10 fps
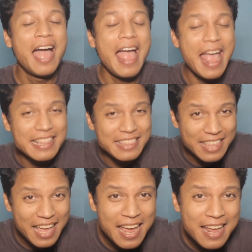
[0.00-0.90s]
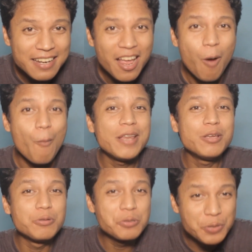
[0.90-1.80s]
And then when
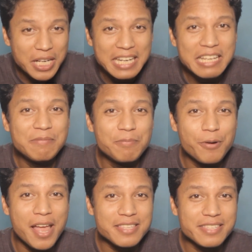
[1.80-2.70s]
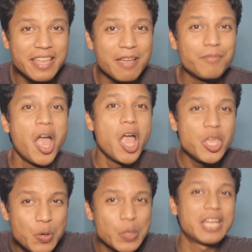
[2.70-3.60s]
you really impress them,
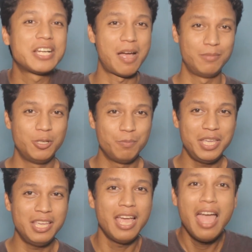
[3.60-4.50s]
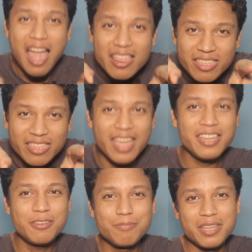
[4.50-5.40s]
you can come to me and
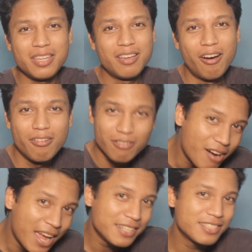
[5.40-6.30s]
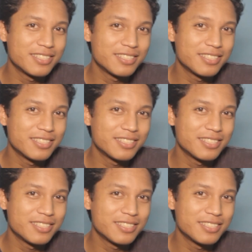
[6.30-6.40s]
thank me, all right?